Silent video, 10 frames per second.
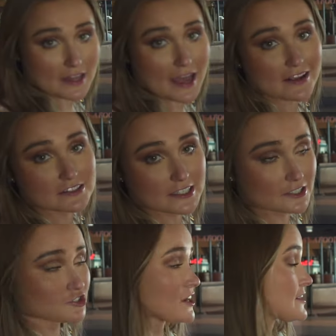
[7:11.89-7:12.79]
relax and get
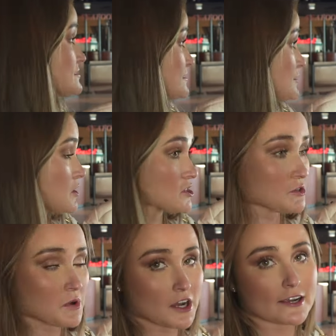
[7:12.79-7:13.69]
a drink and sit and watch
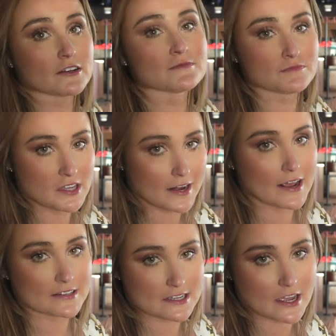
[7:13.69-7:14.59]
the water, 10
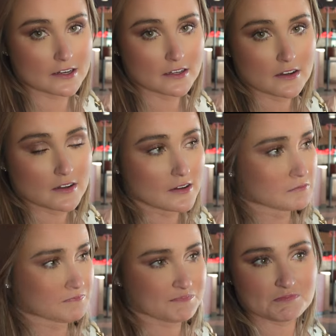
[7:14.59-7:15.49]
out of 10.
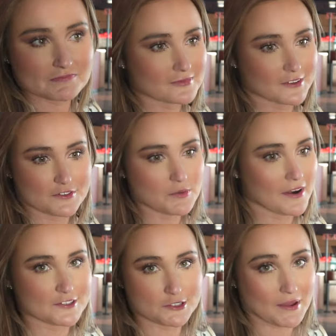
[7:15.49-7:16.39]
If you
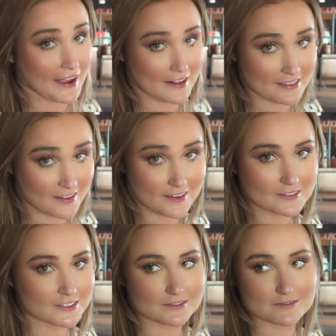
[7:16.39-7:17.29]
want to do anything,
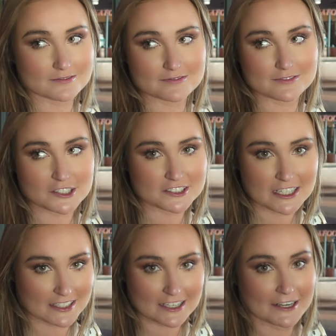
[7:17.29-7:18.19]
there's
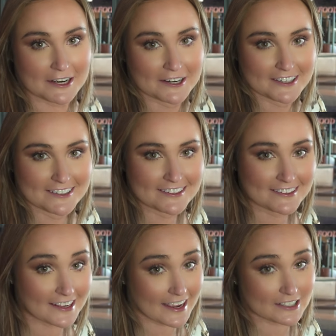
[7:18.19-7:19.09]
nothing here.
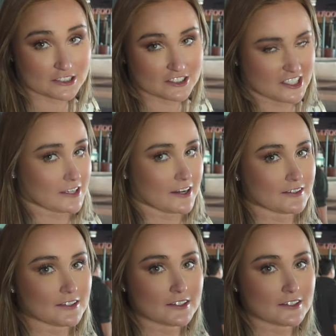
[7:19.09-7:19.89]
Nope. Like actually, there's nothing here.